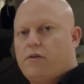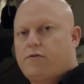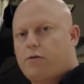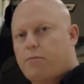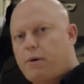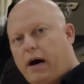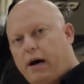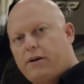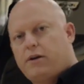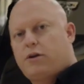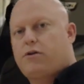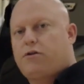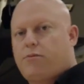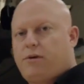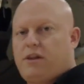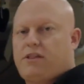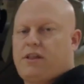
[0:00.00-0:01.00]
from under
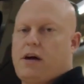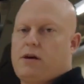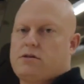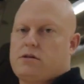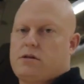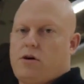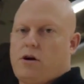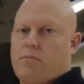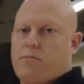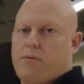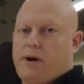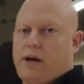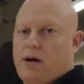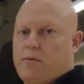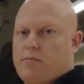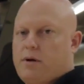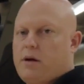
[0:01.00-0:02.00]
3,000
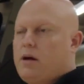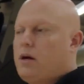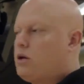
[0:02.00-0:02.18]
RPM